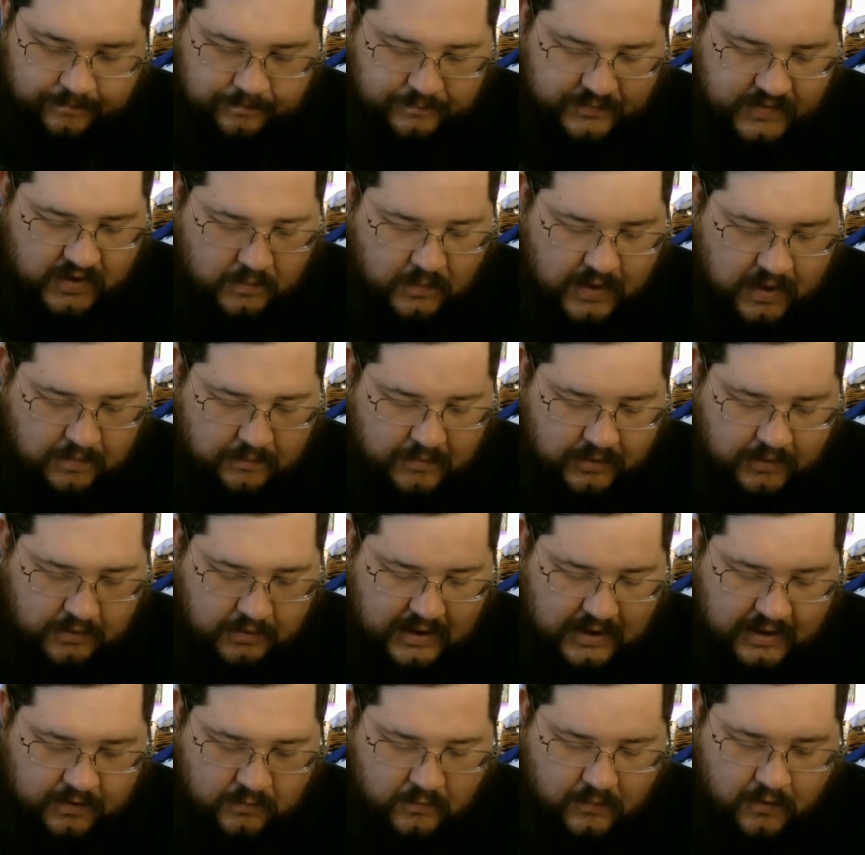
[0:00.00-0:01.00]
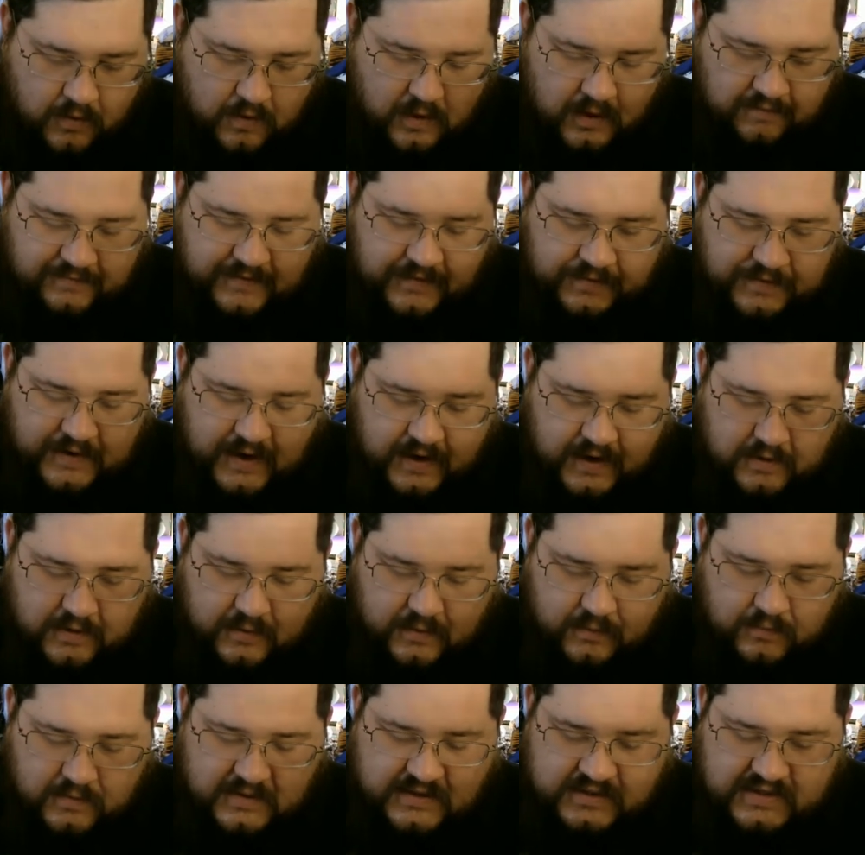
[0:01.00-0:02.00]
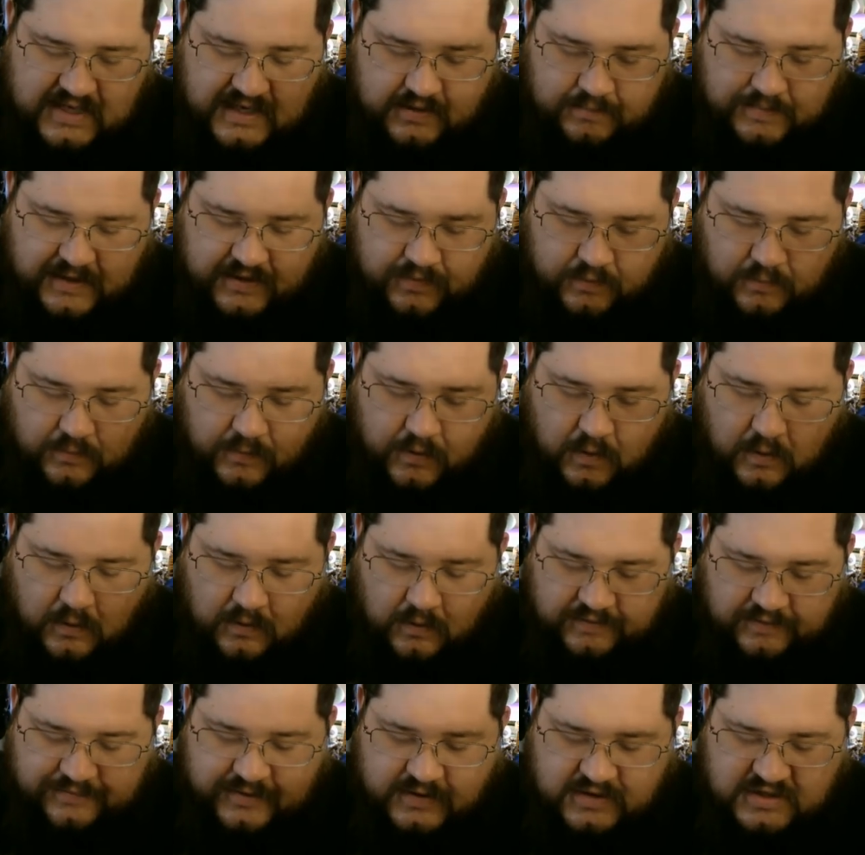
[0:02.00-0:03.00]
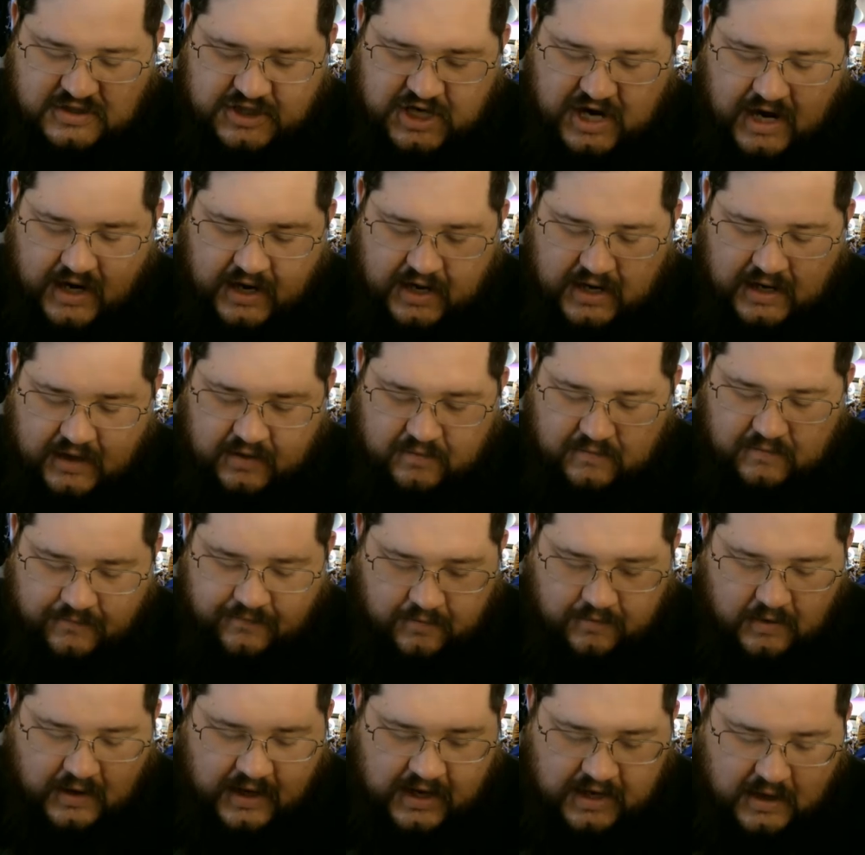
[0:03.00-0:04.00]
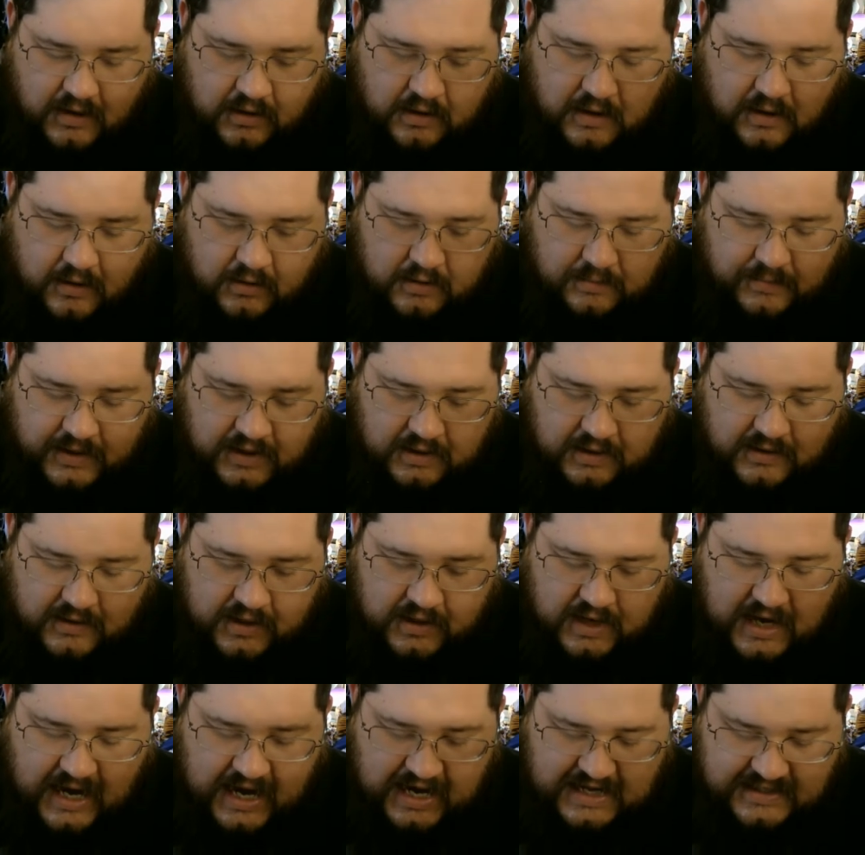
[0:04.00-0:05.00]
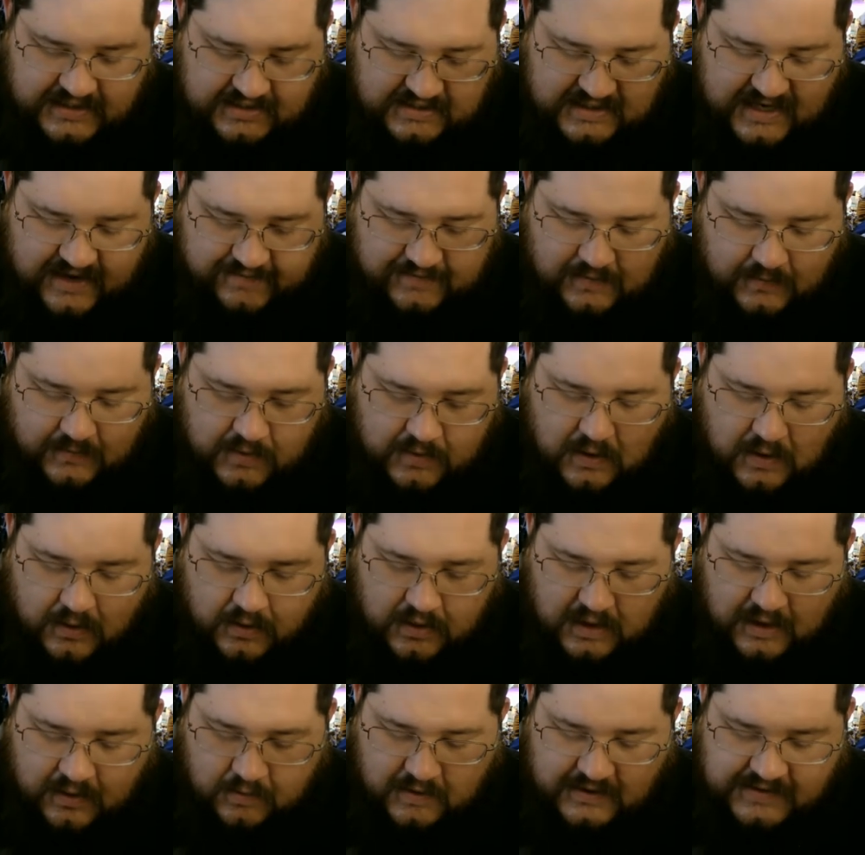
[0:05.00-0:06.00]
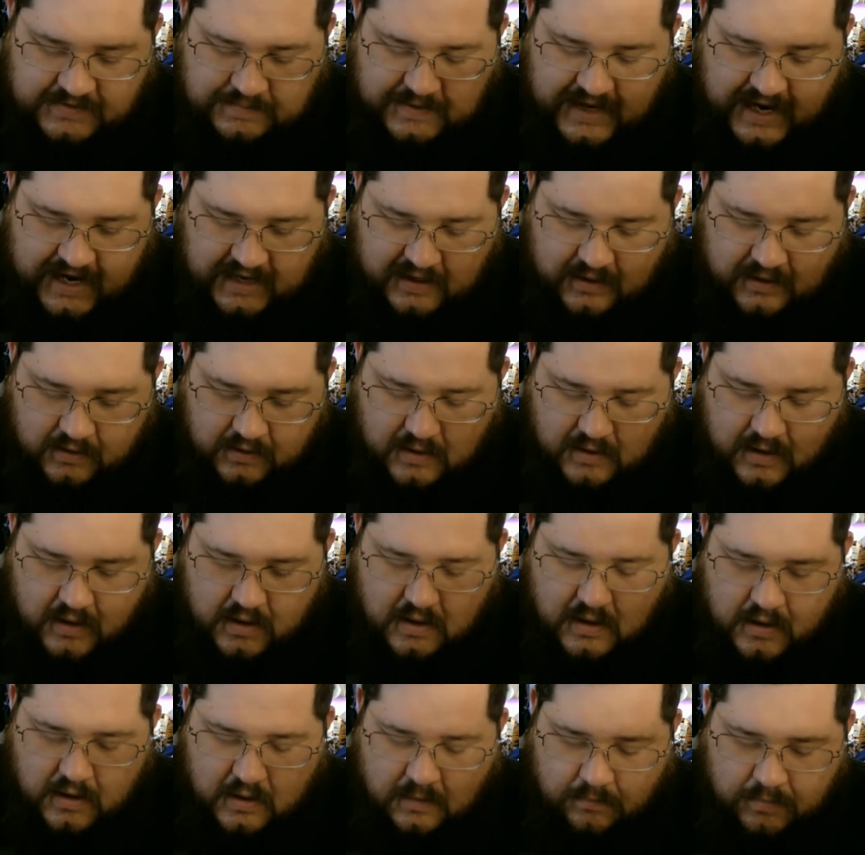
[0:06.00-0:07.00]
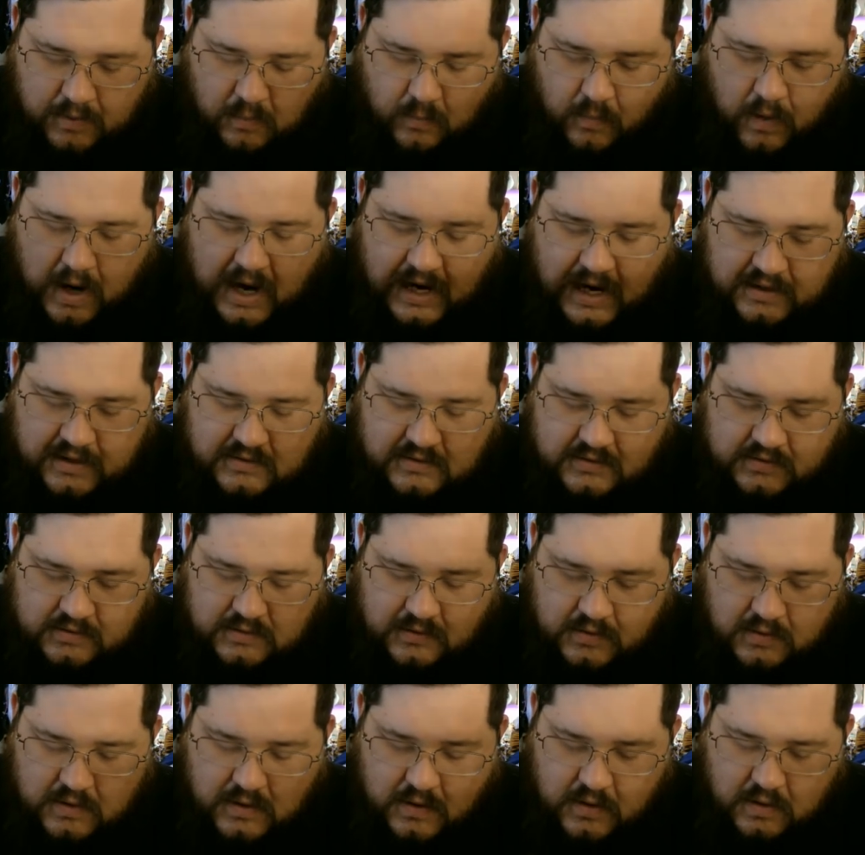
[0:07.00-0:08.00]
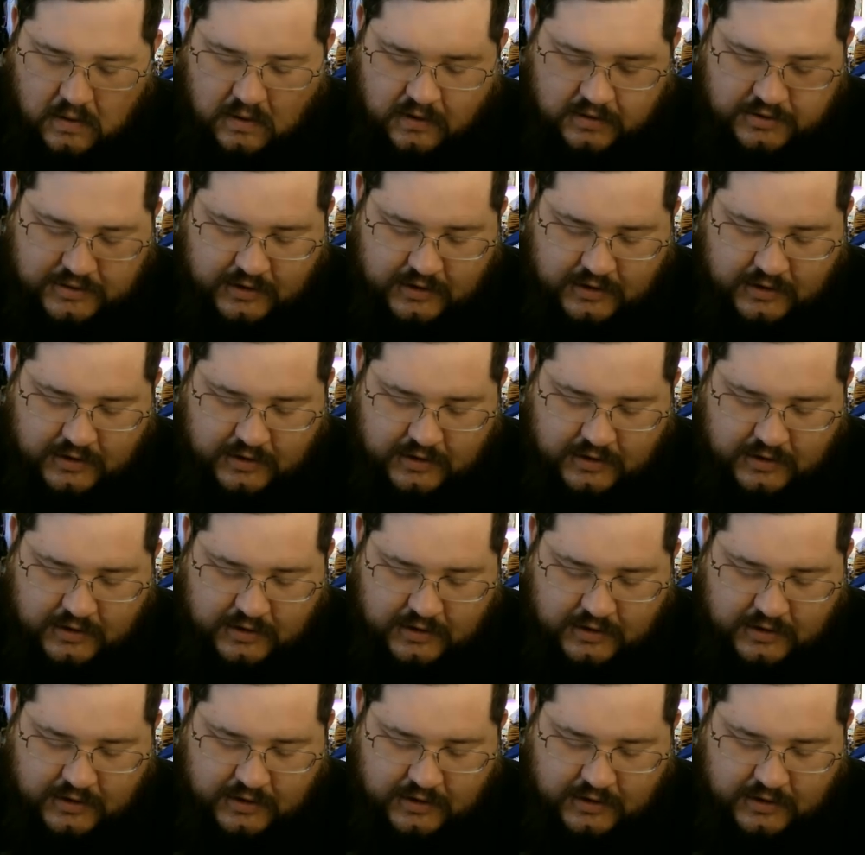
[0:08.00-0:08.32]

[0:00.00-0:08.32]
The rumble and roar of the thunder were said to be the roll of his chariot, for he alone among the gods never rode on horseback, but walked, or